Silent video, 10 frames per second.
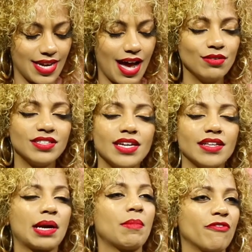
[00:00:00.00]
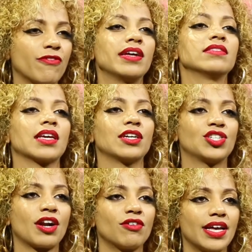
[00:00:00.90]
I would say like my friends. Like a
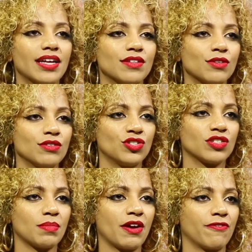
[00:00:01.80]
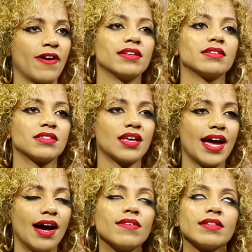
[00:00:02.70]
general answer is just my friends.
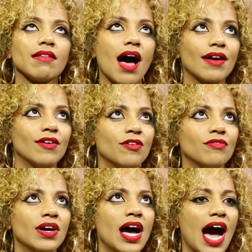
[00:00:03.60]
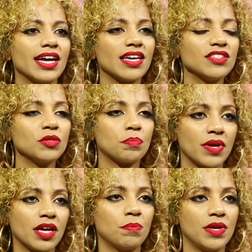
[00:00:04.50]
I have a lot of, I tend to
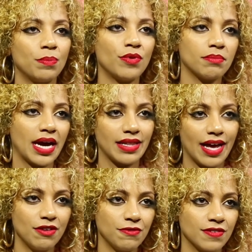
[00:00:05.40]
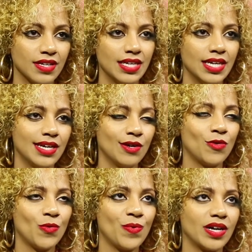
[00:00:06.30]
pick people in my life
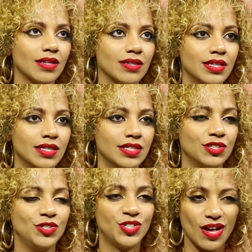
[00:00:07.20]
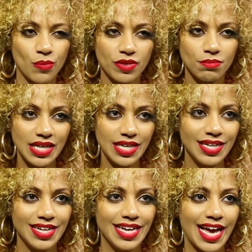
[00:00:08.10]
who will gel with
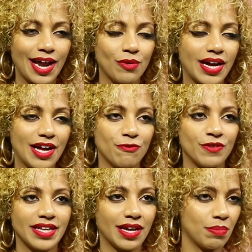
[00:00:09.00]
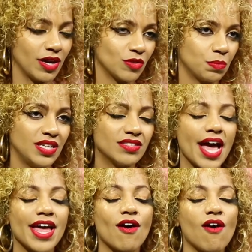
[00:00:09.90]
me and will kind of fit like a puzzle piece,
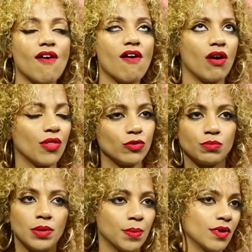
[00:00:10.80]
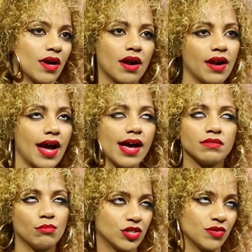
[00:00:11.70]
and all those people are
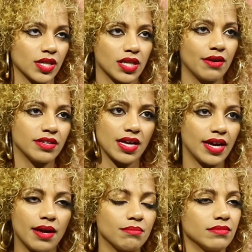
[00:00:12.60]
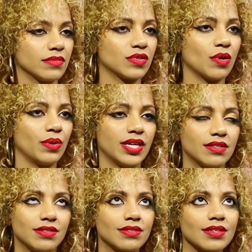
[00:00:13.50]
as much of a clown as I am. So
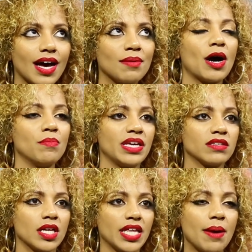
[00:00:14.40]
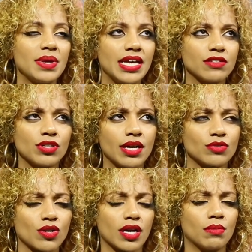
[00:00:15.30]
it's about being silly. I mean, yesterday I
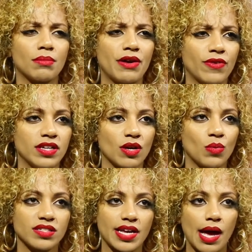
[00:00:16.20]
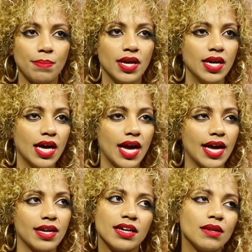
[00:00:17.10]
was talking to one of my friends on WhatsApp
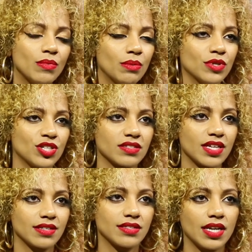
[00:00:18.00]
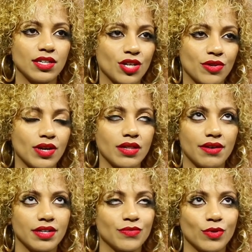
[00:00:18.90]
and we were just like sending each other
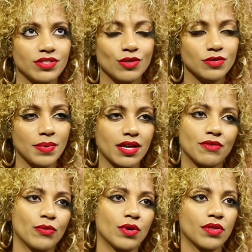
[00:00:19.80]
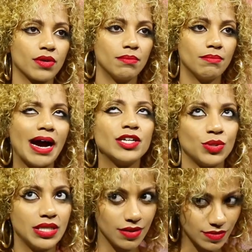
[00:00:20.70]
hilarious voice notes back and forth. Mind
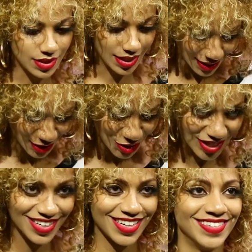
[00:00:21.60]
you, he lives in the country.